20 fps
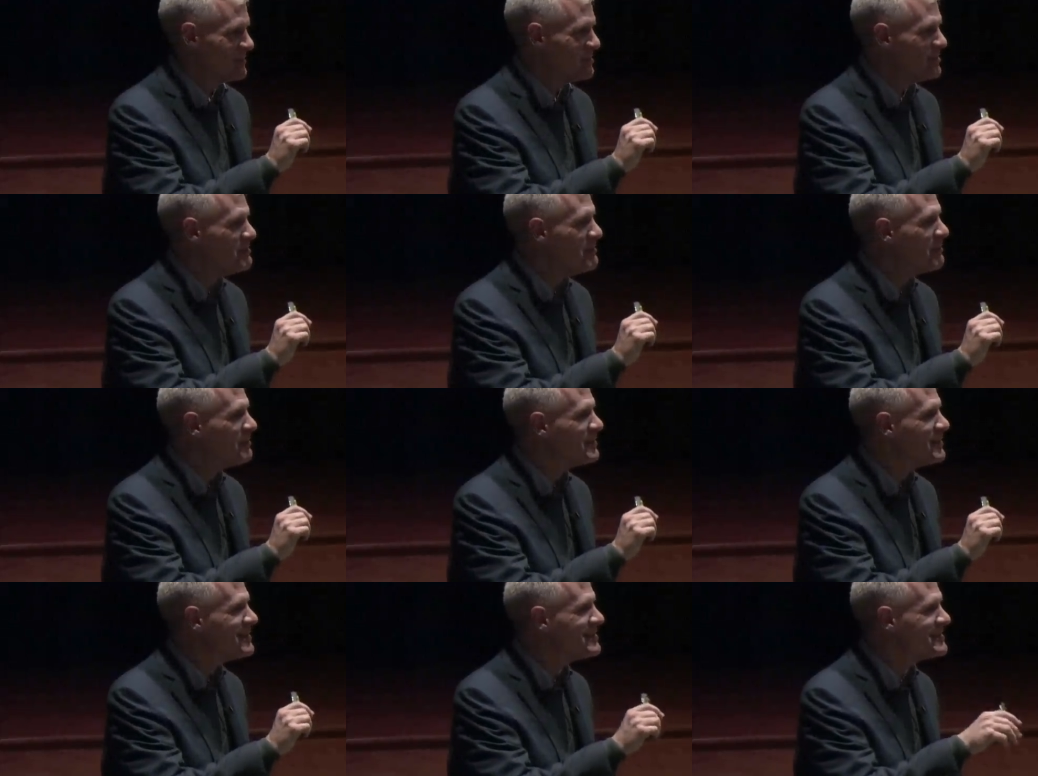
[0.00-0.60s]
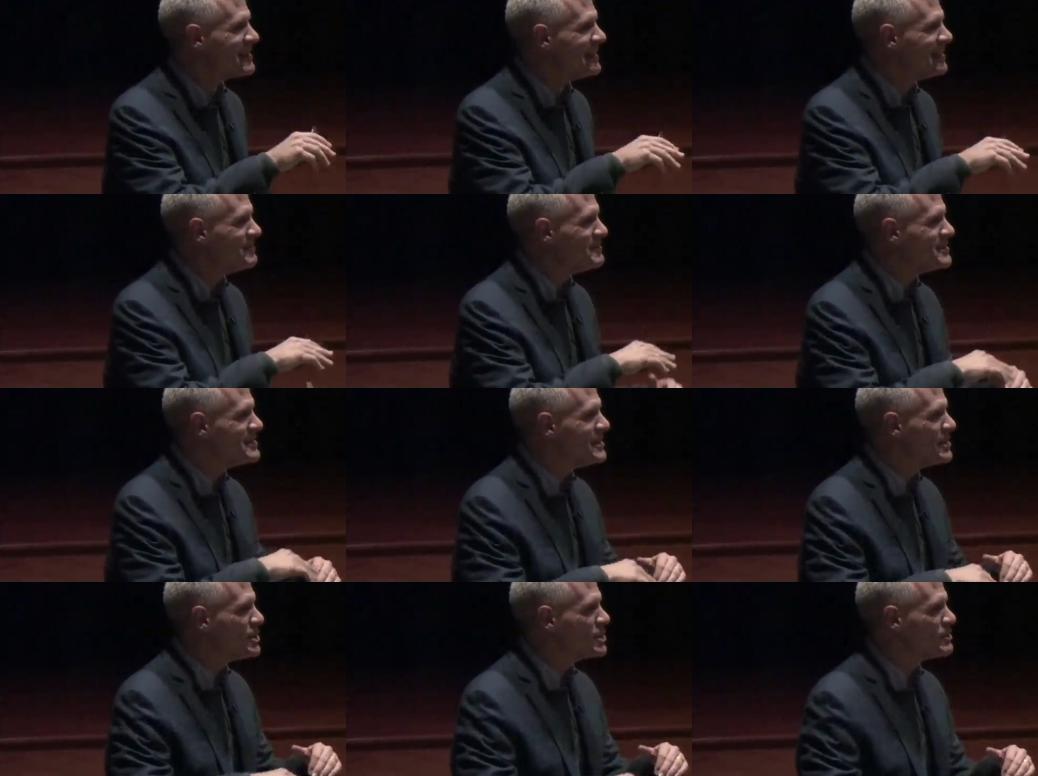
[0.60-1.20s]
Do you remember this? And they
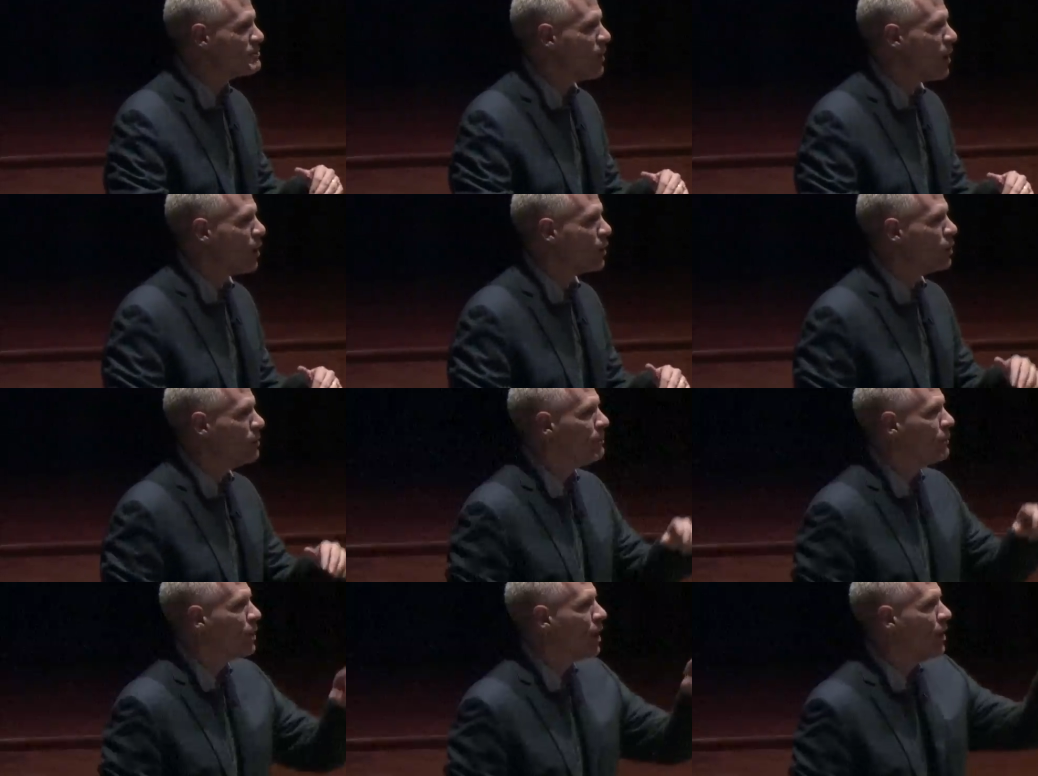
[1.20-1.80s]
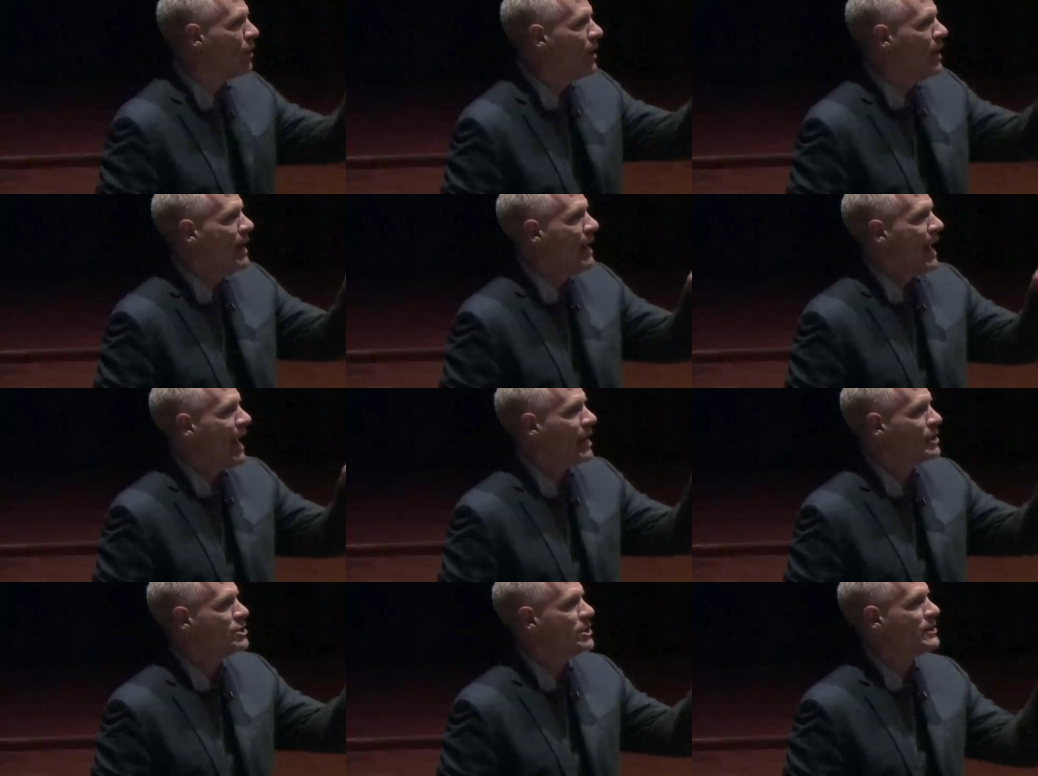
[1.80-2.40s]
would sit in a small group and go,
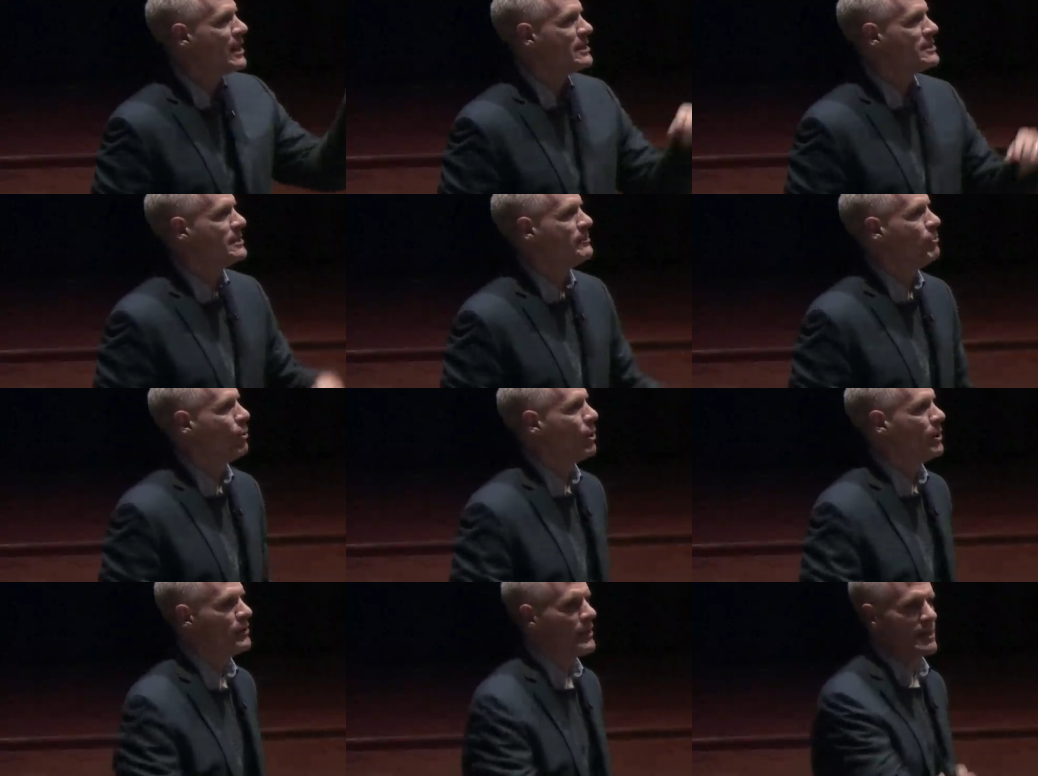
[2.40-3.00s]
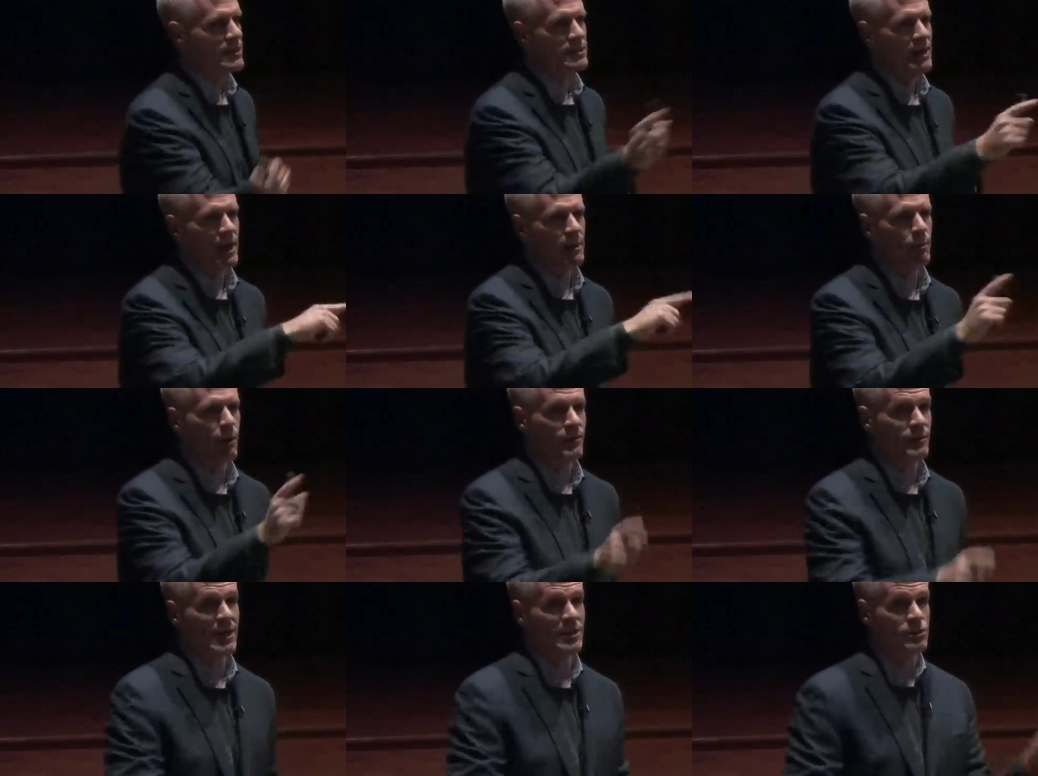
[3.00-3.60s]
actually, that's important, that's not
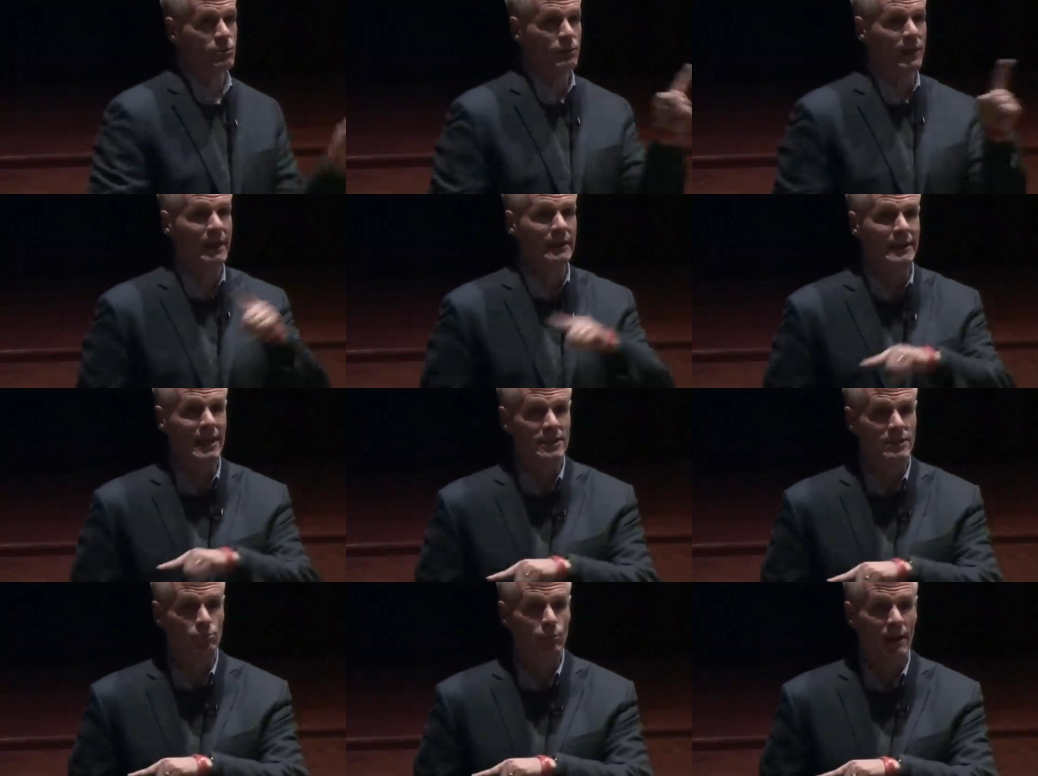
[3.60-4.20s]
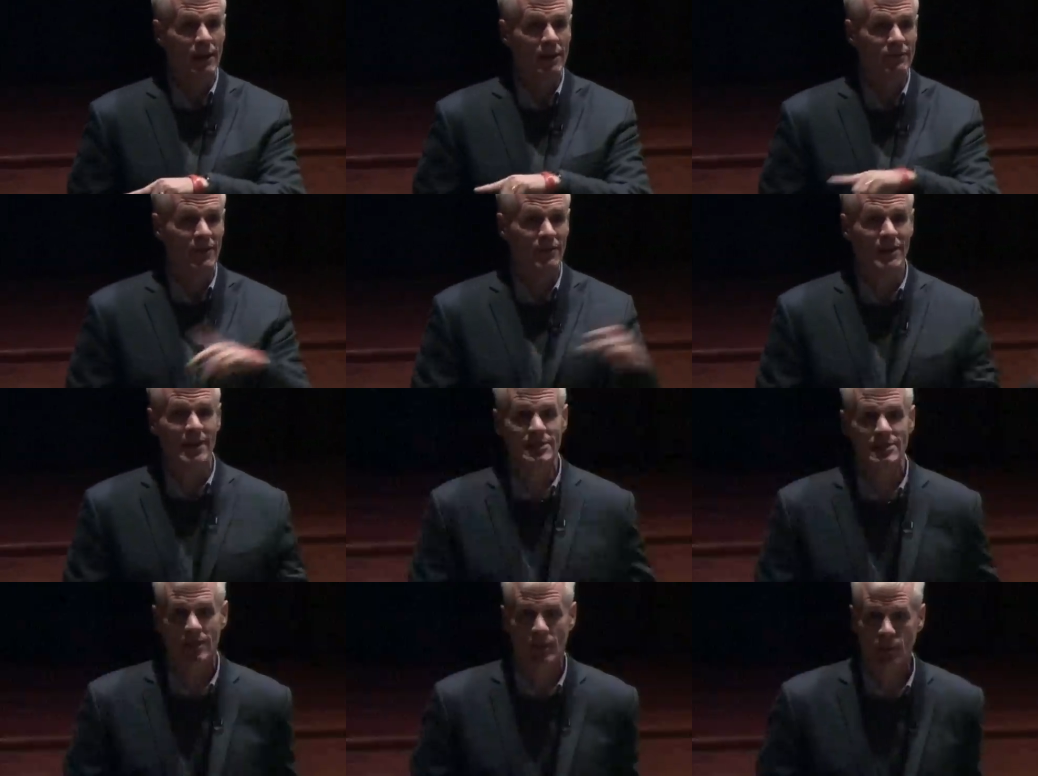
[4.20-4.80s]
important, that's relevant,
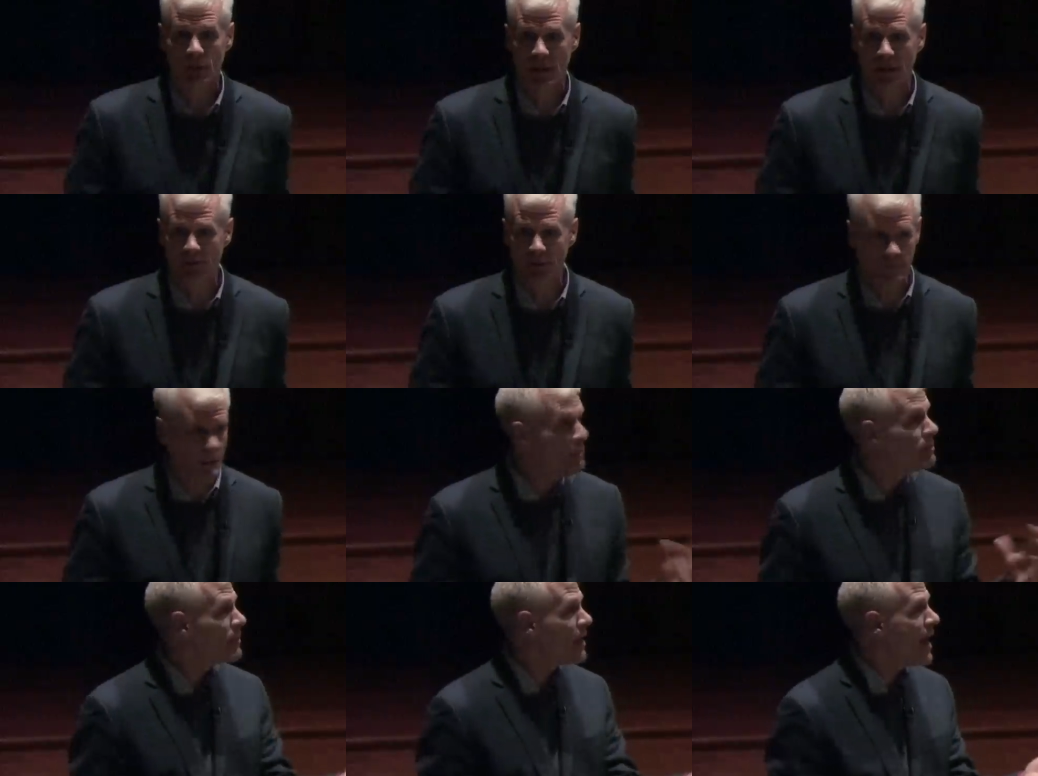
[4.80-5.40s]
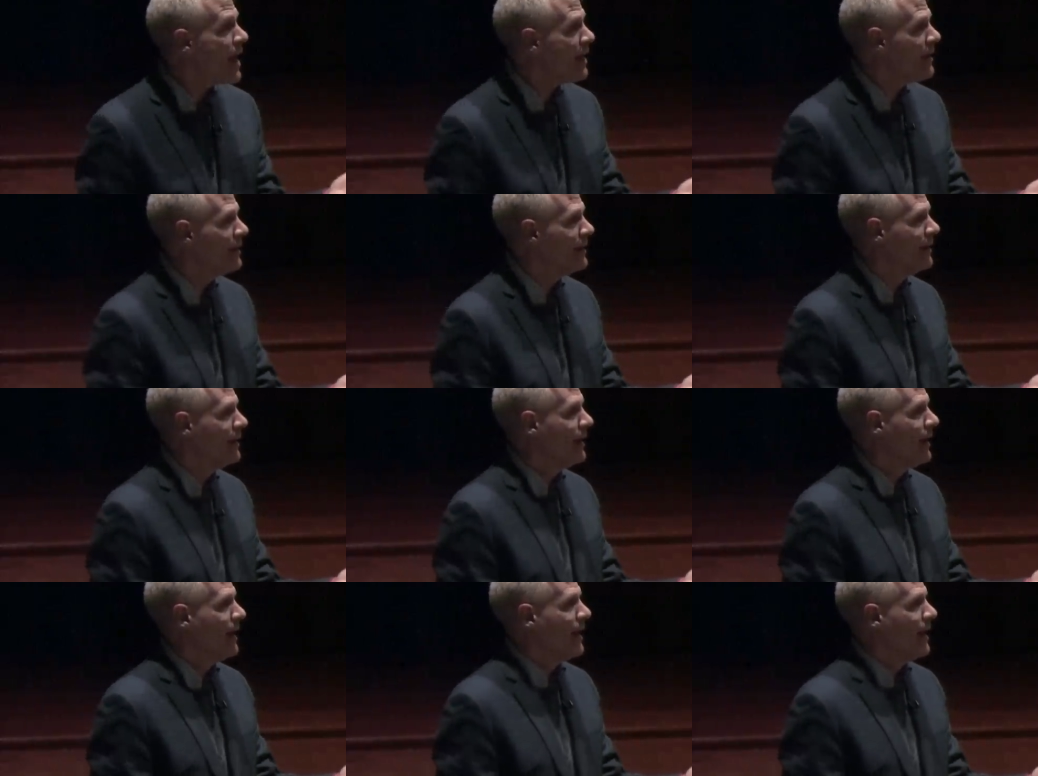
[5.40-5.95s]
that's irrelevant. Remember that?